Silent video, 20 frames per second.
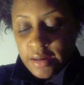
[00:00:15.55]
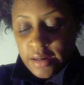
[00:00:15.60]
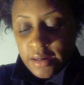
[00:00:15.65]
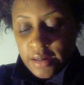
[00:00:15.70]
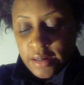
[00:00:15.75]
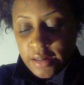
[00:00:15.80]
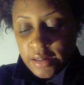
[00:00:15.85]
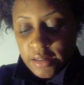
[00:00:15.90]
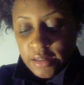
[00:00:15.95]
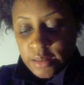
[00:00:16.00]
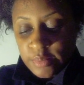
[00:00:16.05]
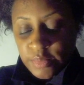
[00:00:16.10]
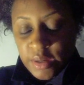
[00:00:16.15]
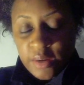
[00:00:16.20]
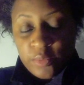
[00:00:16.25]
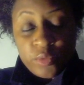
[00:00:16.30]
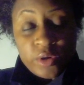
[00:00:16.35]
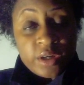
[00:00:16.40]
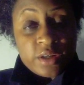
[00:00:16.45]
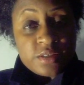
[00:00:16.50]
Um,
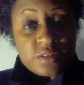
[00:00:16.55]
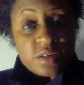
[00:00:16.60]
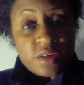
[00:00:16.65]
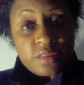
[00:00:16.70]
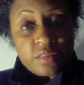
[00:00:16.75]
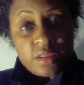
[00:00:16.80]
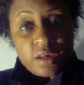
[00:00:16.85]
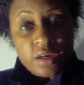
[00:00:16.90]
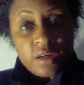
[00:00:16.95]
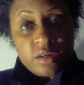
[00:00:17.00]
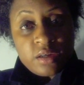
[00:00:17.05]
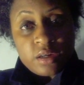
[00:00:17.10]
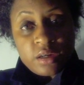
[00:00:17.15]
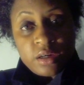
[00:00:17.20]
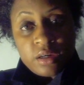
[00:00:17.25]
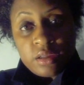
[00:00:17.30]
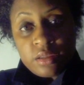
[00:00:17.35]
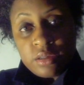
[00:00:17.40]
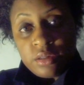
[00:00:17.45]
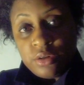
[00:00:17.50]
I wanted to thank
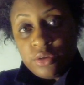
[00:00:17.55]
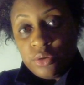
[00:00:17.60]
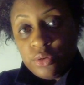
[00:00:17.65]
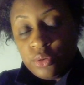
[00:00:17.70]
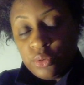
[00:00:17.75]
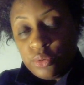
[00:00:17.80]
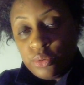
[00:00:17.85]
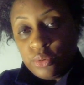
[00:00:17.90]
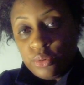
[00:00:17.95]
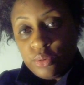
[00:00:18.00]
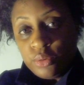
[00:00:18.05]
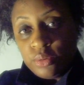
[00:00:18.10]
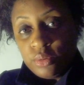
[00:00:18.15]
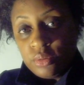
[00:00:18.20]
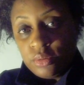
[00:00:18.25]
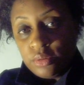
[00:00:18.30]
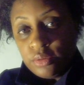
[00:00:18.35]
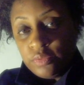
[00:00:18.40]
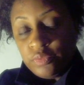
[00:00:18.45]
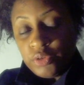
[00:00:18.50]
uh, the new
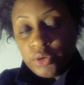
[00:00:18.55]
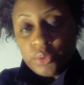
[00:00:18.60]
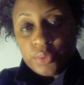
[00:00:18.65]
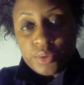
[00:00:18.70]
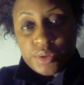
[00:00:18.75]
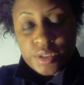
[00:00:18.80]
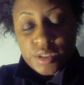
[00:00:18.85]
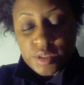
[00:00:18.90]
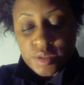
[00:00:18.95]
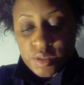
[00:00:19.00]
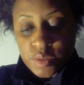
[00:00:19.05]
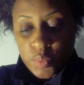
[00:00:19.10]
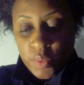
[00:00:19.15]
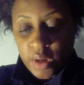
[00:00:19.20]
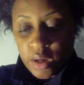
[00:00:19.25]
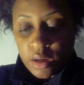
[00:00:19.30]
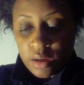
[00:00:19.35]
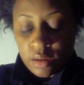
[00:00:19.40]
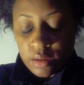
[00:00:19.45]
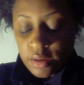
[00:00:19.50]
viewers as
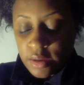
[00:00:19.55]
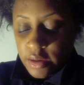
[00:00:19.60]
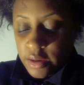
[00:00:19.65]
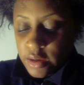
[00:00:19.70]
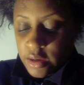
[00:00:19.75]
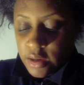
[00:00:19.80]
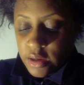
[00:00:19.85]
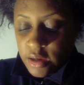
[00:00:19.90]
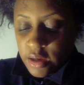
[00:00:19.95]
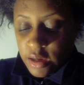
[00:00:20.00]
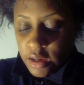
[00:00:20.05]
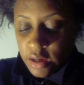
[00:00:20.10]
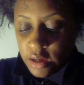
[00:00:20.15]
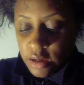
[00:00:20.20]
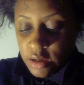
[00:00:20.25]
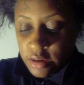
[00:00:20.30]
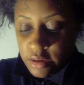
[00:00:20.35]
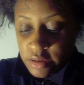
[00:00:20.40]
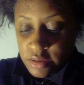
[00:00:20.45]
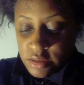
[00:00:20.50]
well,
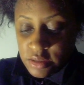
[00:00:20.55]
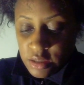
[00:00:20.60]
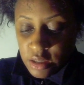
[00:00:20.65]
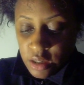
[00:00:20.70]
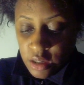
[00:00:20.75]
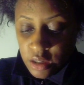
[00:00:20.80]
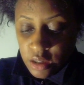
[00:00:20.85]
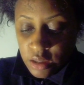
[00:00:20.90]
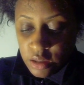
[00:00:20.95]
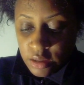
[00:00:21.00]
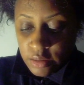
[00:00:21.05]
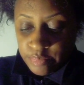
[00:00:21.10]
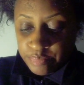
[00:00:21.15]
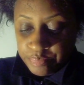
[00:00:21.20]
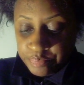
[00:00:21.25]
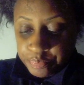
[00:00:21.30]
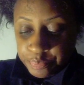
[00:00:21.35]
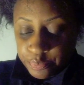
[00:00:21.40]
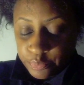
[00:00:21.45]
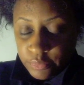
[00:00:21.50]
and
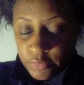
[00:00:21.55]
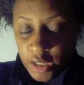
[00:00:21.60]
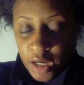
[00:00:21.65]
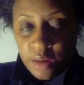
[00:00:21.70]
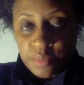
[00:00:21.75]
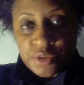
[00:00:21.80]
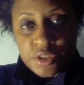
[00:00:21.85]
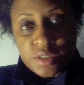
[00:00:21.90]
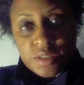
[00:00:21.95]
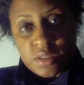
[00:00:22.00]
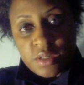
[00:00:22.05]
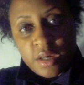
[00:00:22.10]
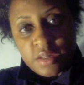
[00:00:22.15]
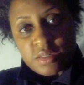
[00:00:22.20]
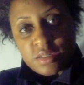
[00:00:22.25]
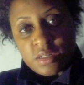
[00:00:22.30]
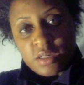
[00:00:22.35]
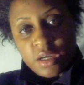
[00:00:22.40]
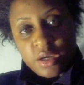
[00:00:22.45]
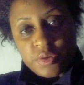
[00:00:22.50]
um, I'm just
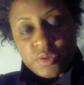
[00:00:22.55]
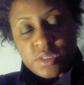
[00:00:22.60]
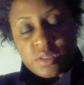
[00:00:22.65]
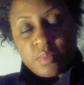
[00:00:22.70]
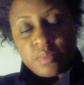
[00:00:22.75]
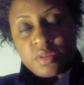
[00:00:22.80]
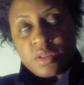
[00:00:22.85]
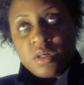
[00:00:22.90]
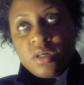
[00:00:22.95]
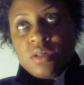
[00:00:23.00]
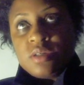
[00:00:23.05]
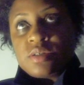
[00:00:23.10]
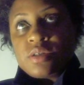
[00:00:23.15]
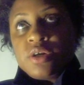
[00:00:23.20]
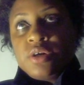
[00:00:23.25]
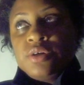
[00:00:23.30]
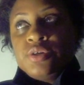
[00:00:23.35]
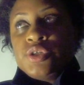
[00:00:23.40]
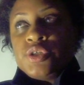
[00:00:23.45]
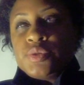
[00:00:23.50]
testing out some things
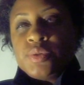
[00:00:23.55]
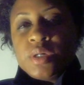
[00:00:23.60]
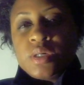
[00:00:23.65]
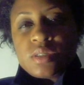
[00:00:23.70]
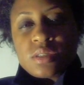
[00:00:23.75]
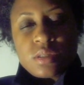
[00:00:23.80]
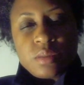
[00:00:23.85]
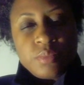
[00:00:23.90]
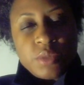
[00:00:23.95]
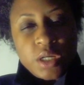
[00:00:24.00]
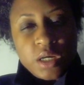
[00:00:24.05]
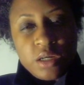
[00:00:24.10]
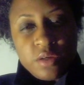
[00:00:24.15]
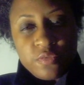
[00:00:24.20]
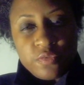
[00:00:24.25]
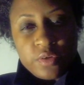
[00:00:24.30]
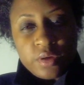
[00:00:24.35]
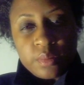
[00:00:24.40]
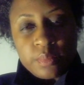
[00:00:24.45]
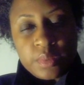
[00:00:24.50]
here, doing some night
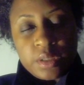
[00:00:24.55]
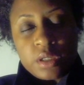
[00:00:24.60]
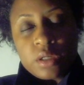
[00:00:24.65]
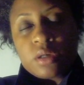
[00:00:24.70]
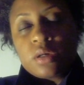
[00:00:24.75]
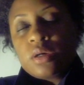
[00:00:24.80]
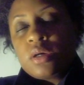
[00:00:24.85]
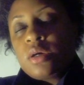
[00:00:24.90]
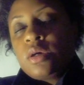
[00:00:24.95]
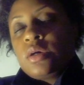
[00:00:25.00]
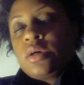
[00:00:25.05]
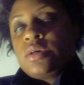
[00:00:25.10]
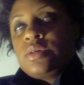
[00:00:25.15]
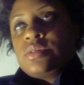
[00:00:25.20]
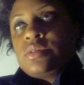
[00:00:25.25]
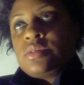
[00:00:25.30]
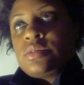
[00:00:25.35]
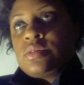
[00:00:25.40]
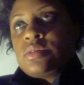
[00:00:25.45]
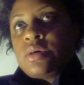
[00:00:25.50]
filming,
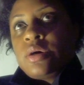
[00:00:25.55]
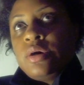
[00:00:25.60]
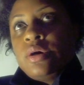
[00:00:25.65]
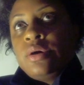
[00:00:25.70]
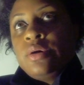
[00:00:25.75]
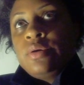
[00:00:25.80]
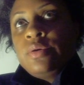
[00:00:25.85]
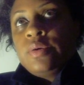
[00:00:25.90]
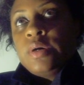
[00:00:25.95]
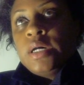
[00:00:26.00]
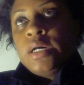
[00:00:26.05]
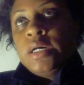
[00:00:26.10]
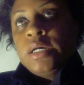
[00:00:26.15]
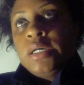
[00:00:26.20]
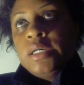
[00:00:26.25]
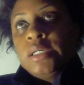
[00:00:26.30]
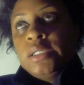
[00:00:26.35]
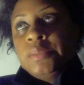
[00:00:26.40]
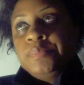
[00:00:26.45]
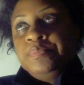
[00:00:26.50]
so
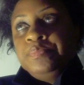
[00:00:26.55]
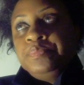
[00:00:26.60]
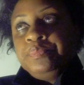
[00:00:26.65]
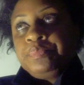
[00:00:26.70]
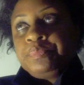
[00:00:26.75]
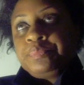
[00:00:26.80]
um,